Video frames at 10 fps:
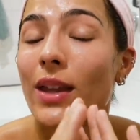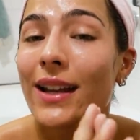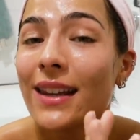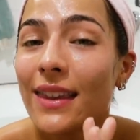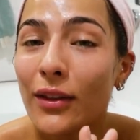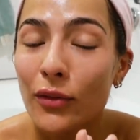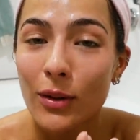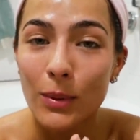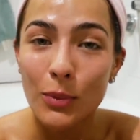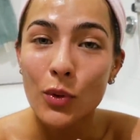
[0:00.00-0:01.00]
anything for
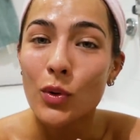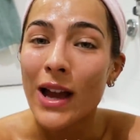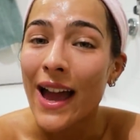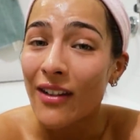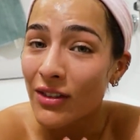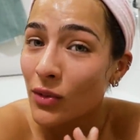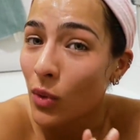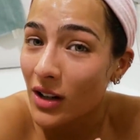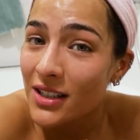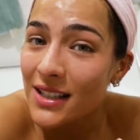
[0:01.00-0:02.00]
the people who haven't
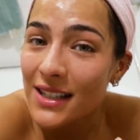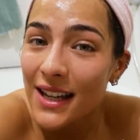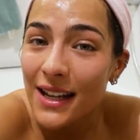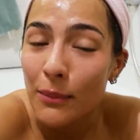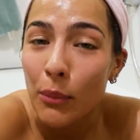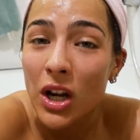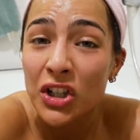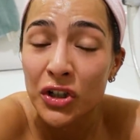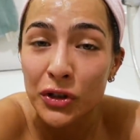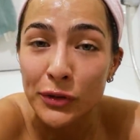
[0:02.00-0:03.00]
watched it yet,
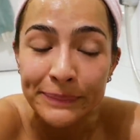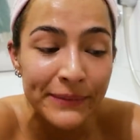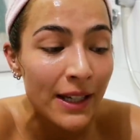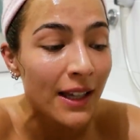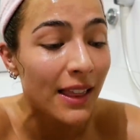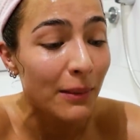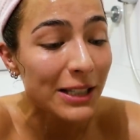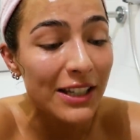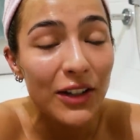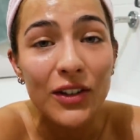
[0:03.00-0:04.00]
but girl, let
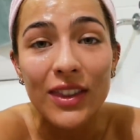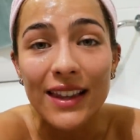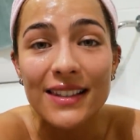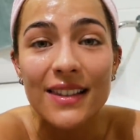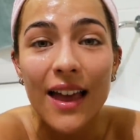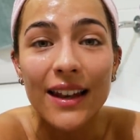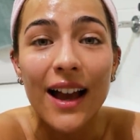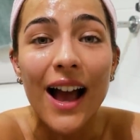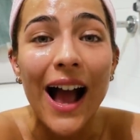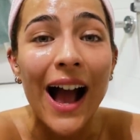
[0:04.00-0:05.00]
me tell you this,
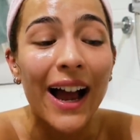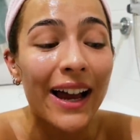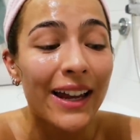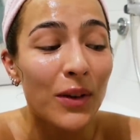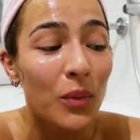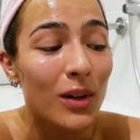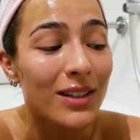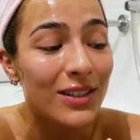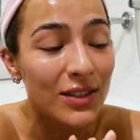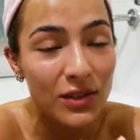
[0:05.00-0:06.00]
that I
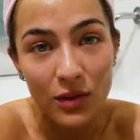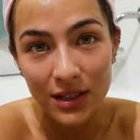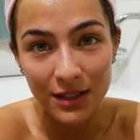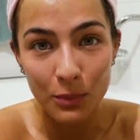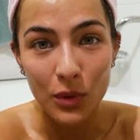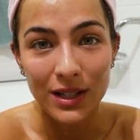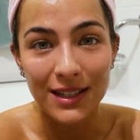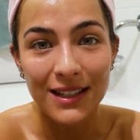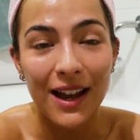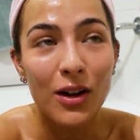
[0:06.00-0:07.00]
was so
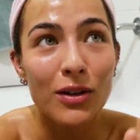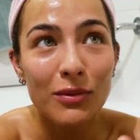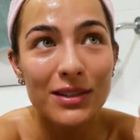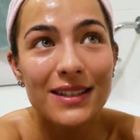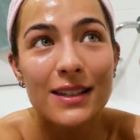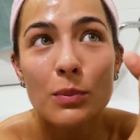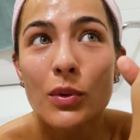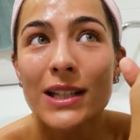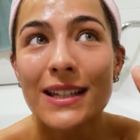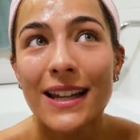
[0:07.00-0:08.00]
disappointed. I already was
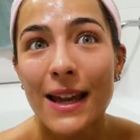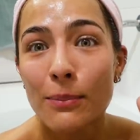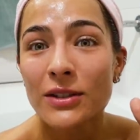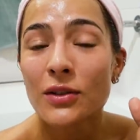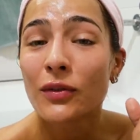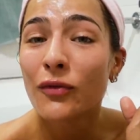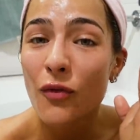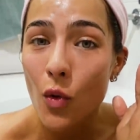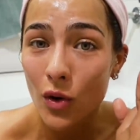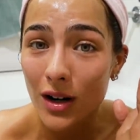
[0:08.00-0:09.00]
disappointed at episode
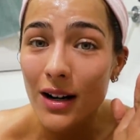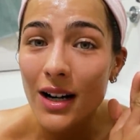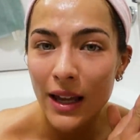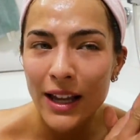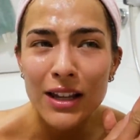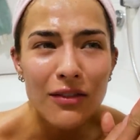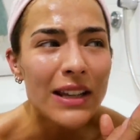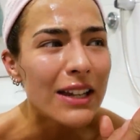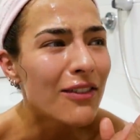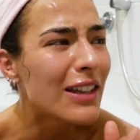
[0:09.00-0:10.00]
four.
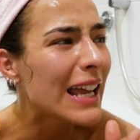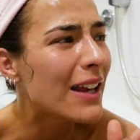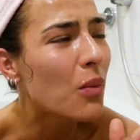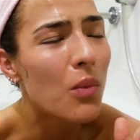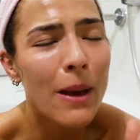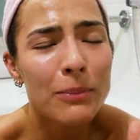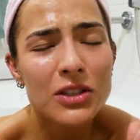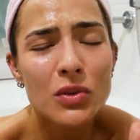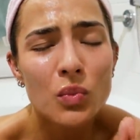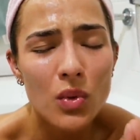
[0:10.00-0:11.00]
Even even at
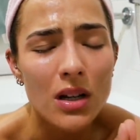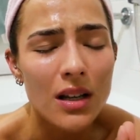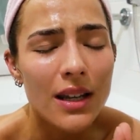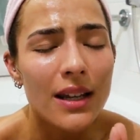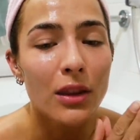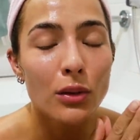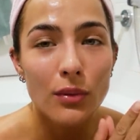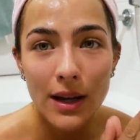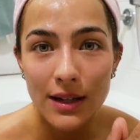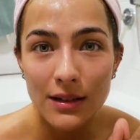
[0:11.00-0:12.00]
episode one, like the
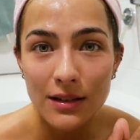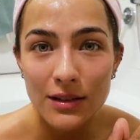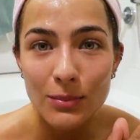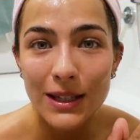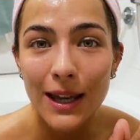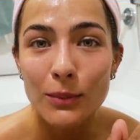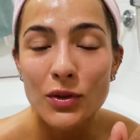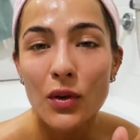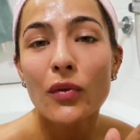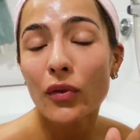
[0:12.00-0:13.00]
writers became
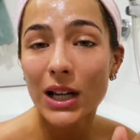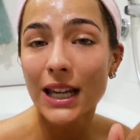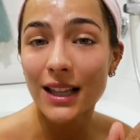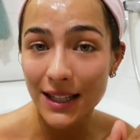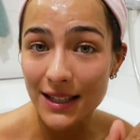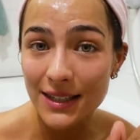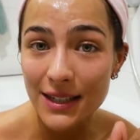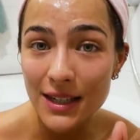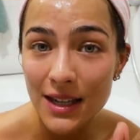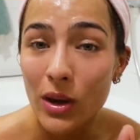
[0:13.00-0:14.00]
so freaking
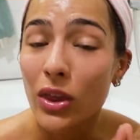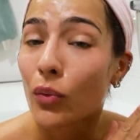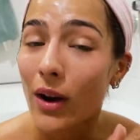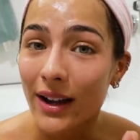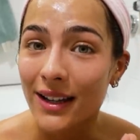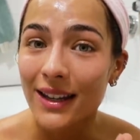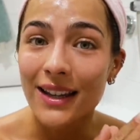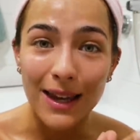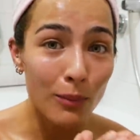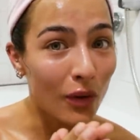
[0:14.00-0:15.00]
lazy with
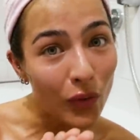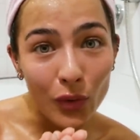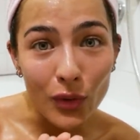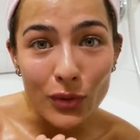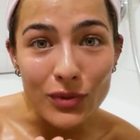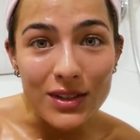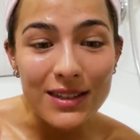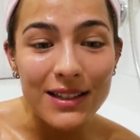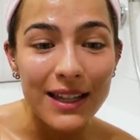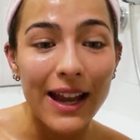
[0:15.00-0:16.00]
writing Game of
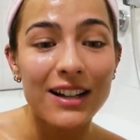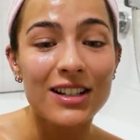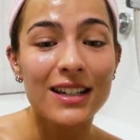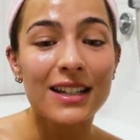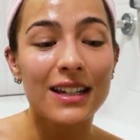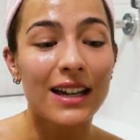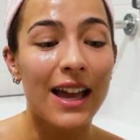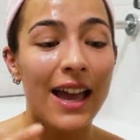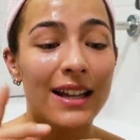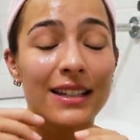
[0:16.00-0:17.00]
Thrones. They actually
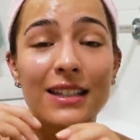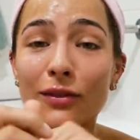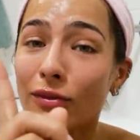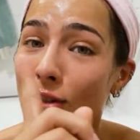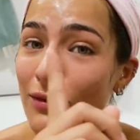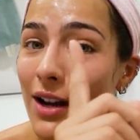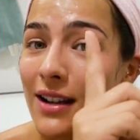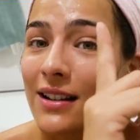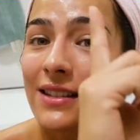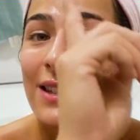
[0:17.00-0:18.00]
had different
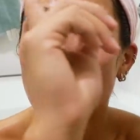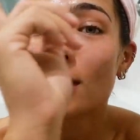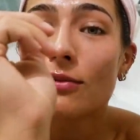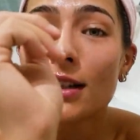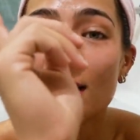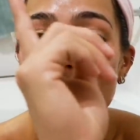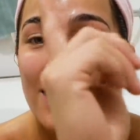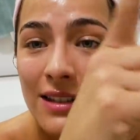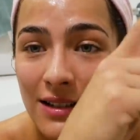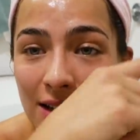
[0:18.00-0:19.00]
writers, that's what I read on the
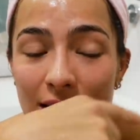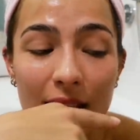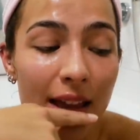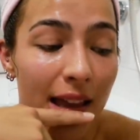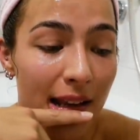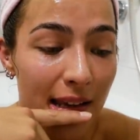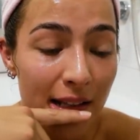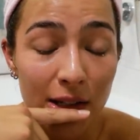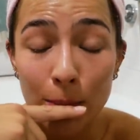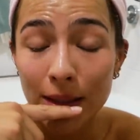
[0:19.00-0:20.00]
internet, and
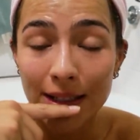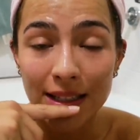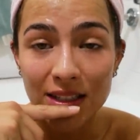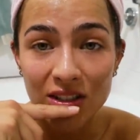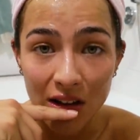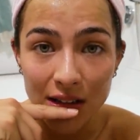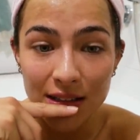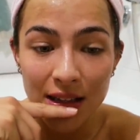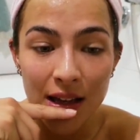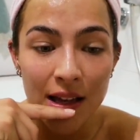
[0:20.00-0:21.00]
it completely
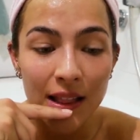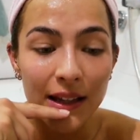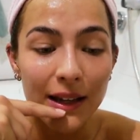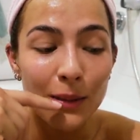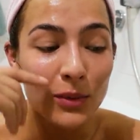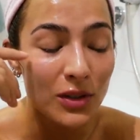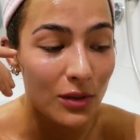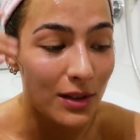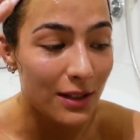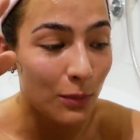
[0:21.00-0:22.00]
sucks. Like, I'm
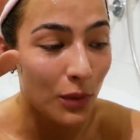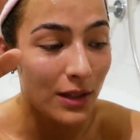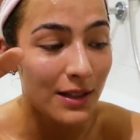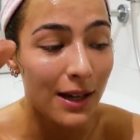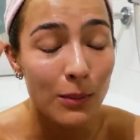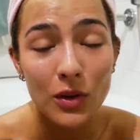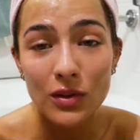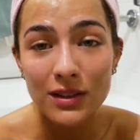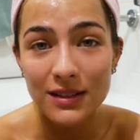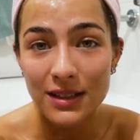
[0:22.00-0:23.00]
so disappointed. I'm
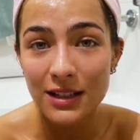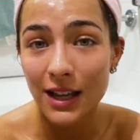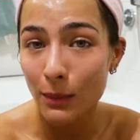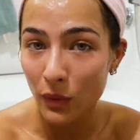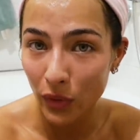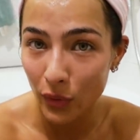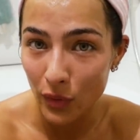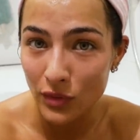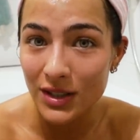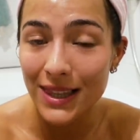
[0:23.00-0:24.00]
going to see the Game of
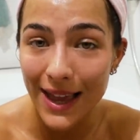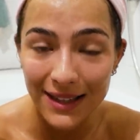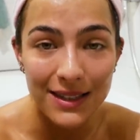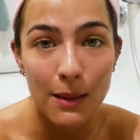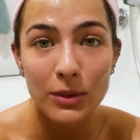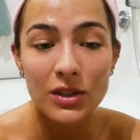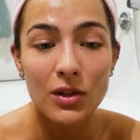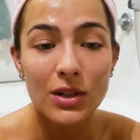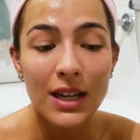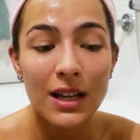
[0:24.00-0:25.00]
Thrones last
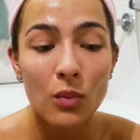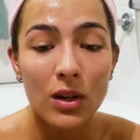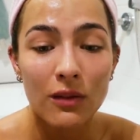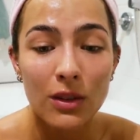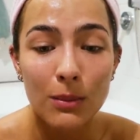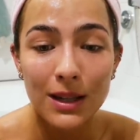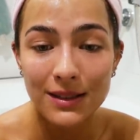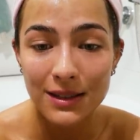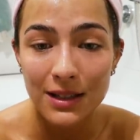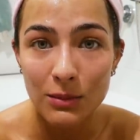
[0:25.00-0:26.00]
episode in one of the
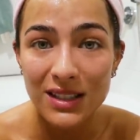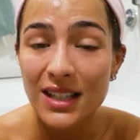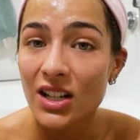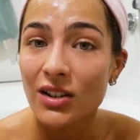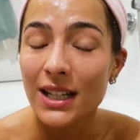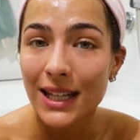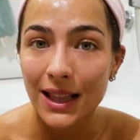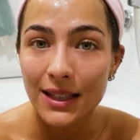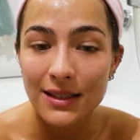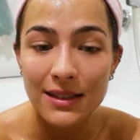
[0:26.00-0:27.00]
biggest cinemas here in the
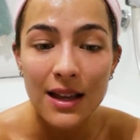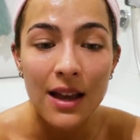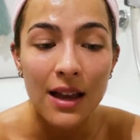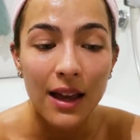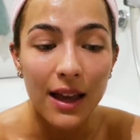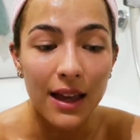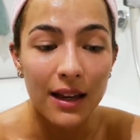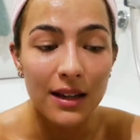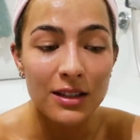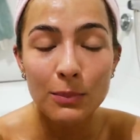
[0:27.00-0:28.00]
Netherlands.
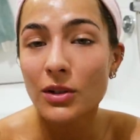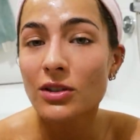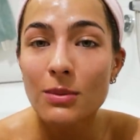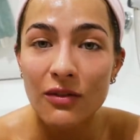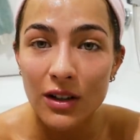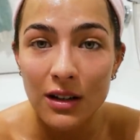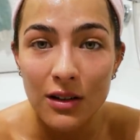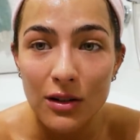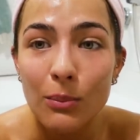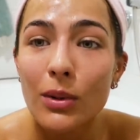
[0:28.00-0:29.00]
And it's supposed to be fun and
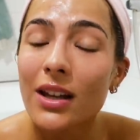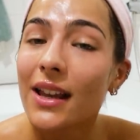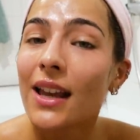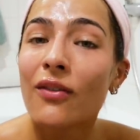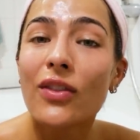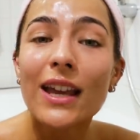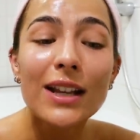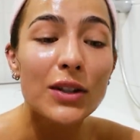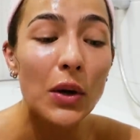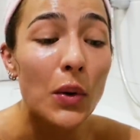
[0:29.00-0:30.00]
all, but if
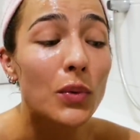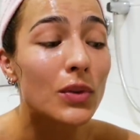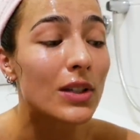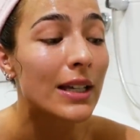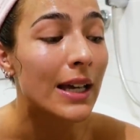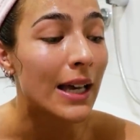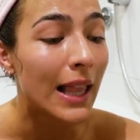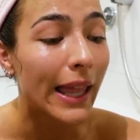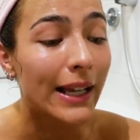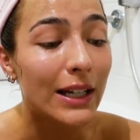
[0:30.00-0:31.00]
they don't
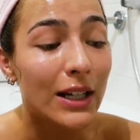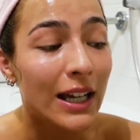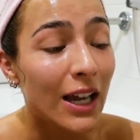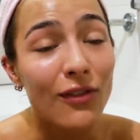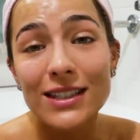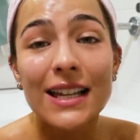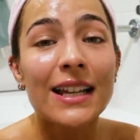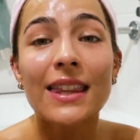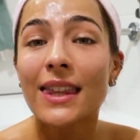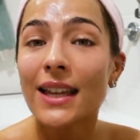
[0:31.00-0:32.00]
like give us
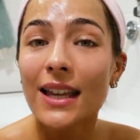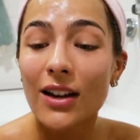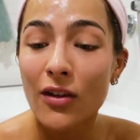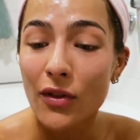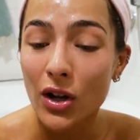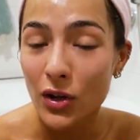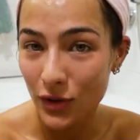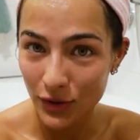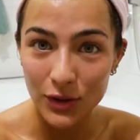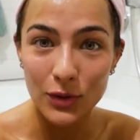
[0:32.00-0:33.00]
anything of a
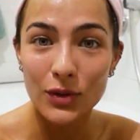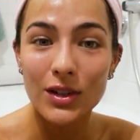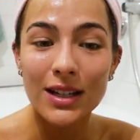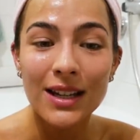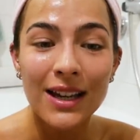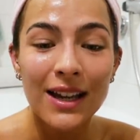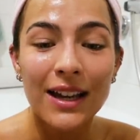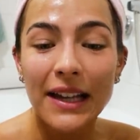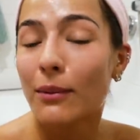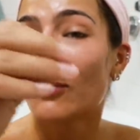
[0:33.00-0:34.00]
good story,
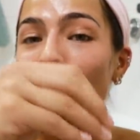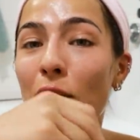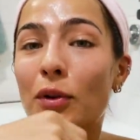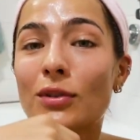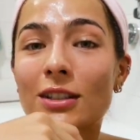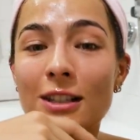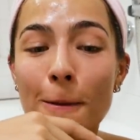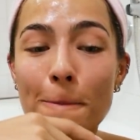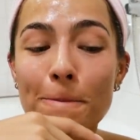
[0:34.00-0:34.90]
Game of Thrones